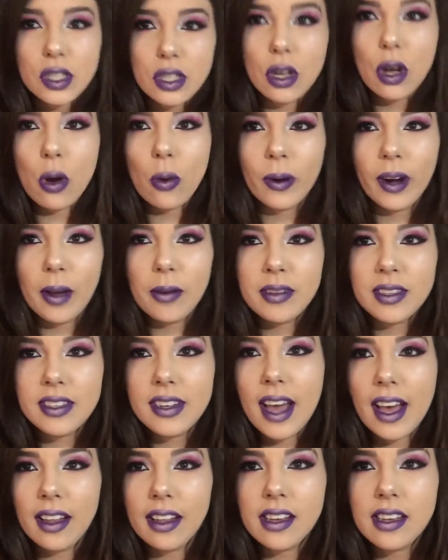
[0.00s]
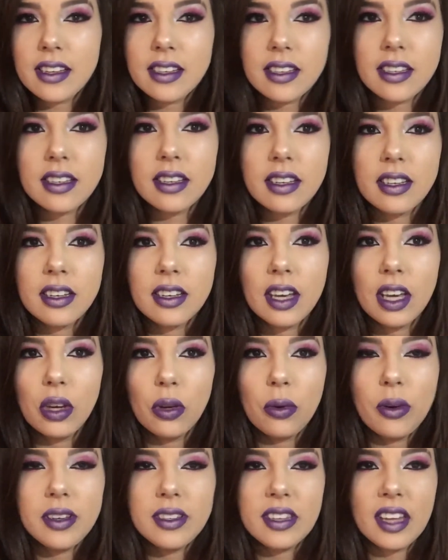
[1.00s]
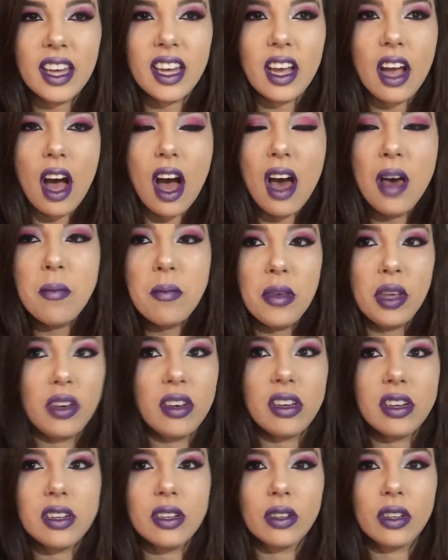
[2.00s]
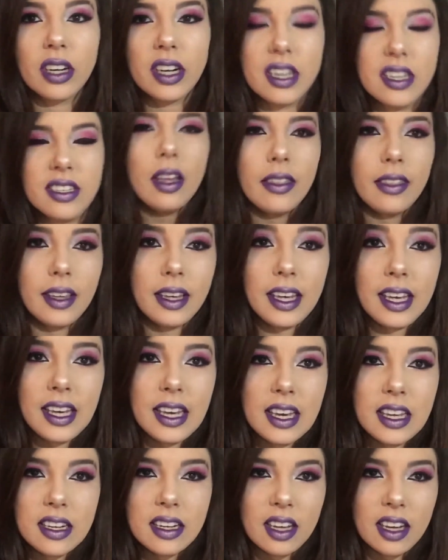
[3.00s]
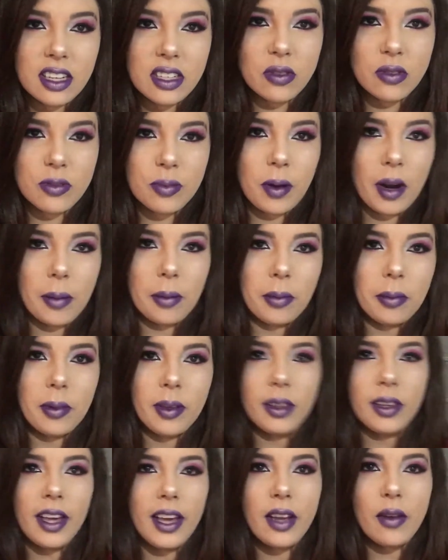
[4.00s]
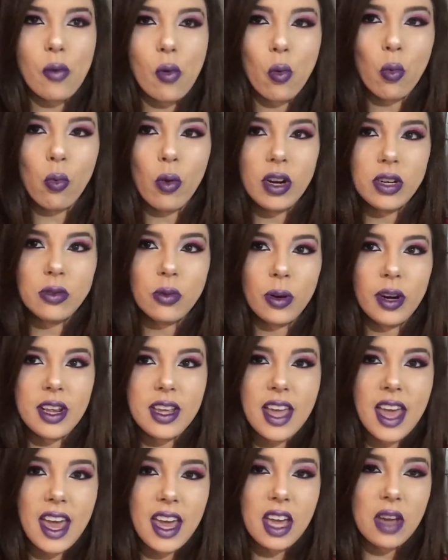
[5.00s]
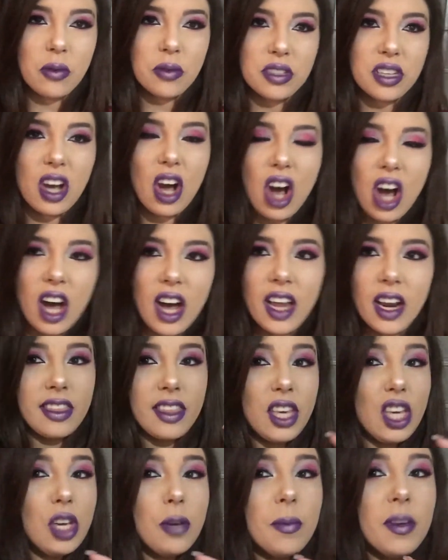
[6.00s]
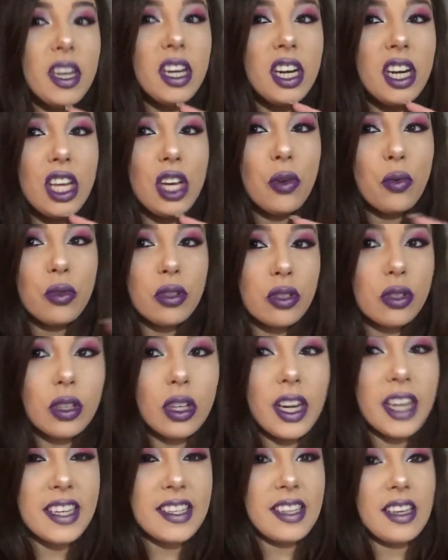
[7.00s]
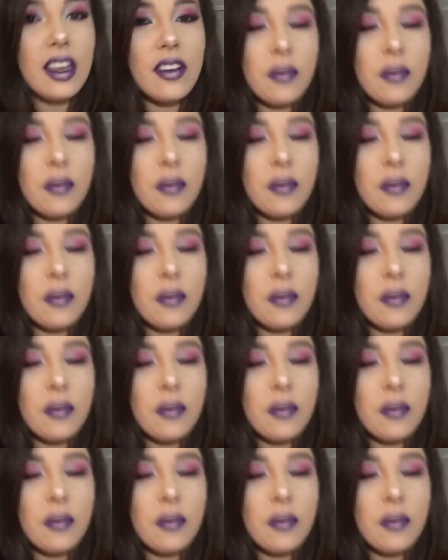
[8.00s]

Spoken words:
So when I was in Dallas, it was like 1,000,000 degrees. The heat index was probably like 120K. It was hot. The humidity was crazy.